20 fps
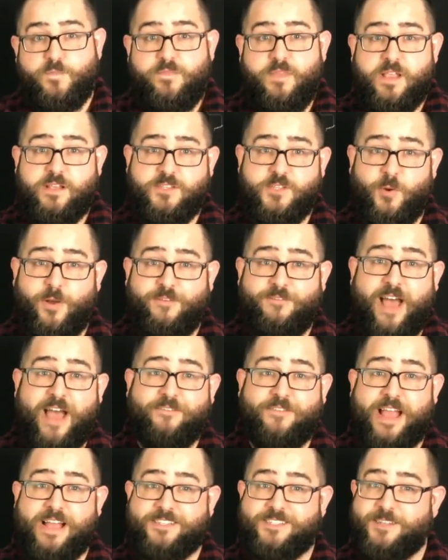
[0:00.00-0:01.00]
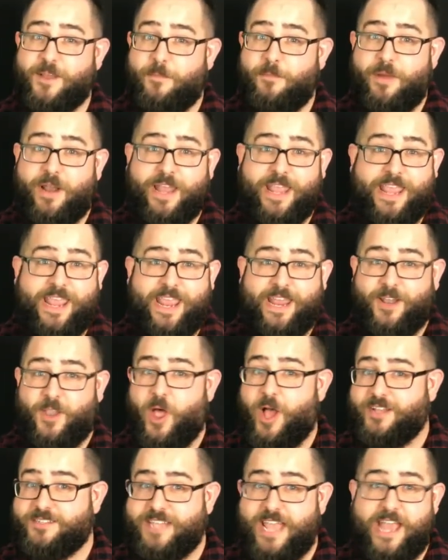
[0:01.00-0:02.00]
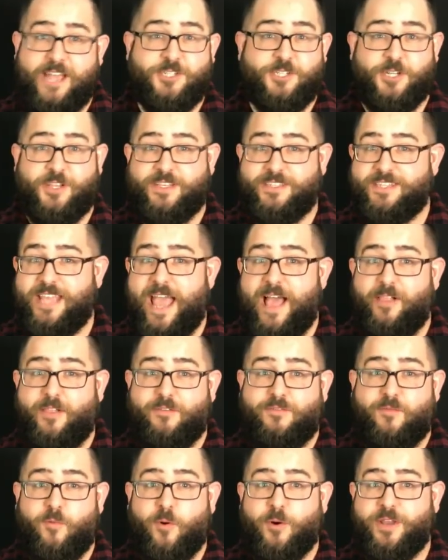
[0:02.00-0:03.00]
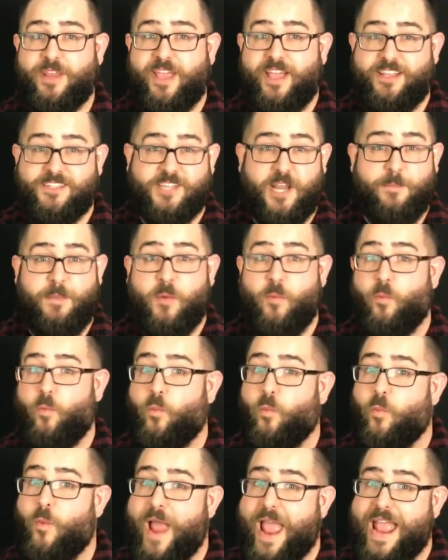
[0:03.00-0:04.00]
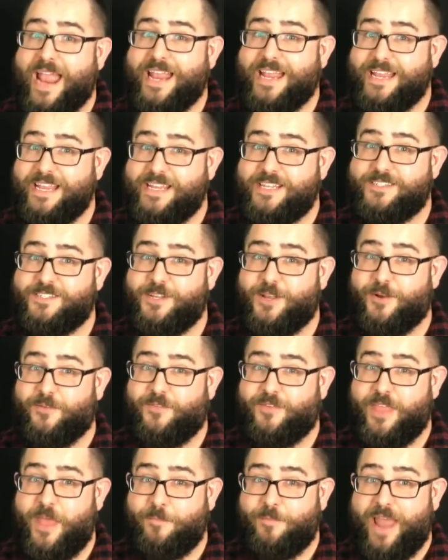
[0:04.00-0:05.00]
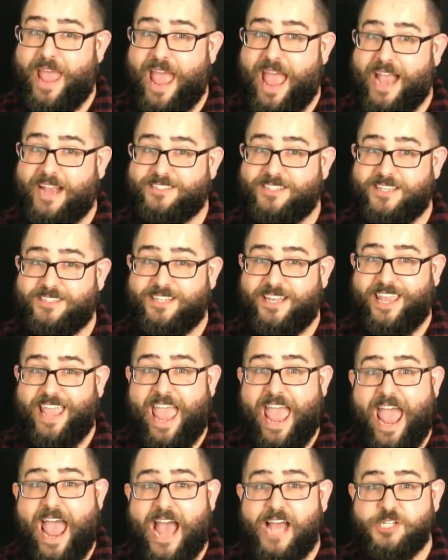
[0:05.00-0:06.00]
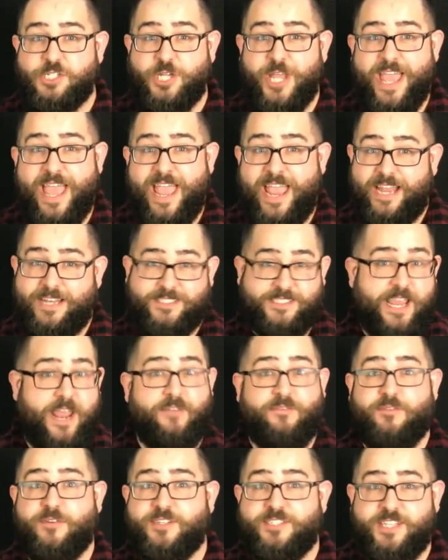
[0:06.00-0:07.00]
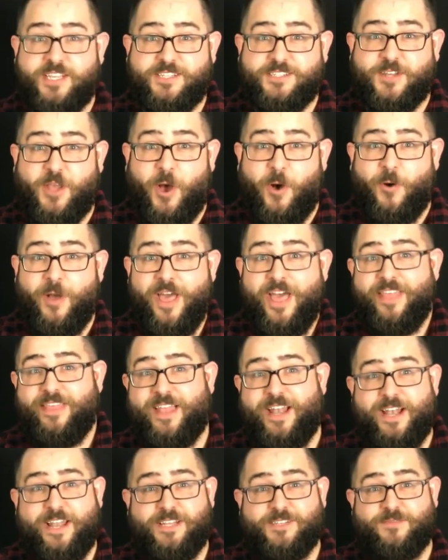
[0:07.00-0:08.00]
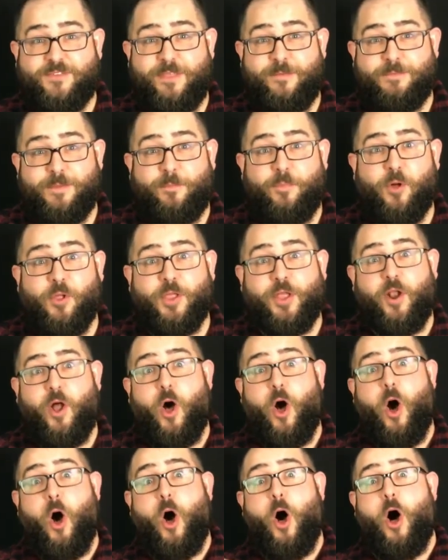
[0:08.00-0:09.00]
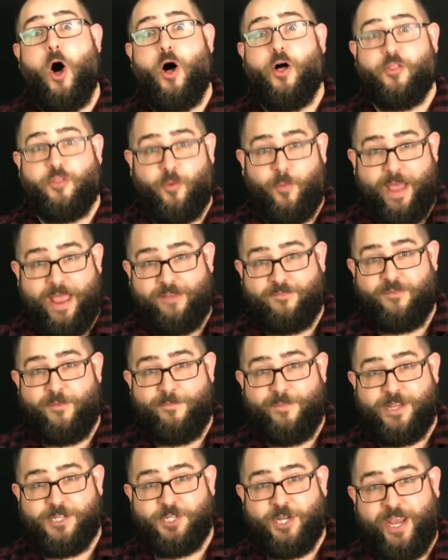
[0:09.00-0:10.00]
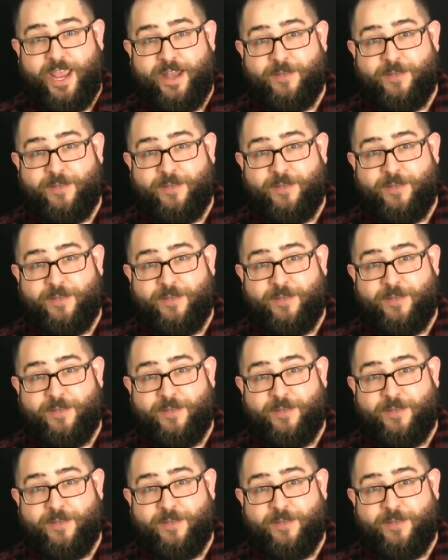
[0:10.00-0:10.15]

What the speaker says: So if I've got somebody in Los Angeles, California, it's going to be way easier for them to access a cache in San Francisco than it is for them to pull it all the way from Michigan.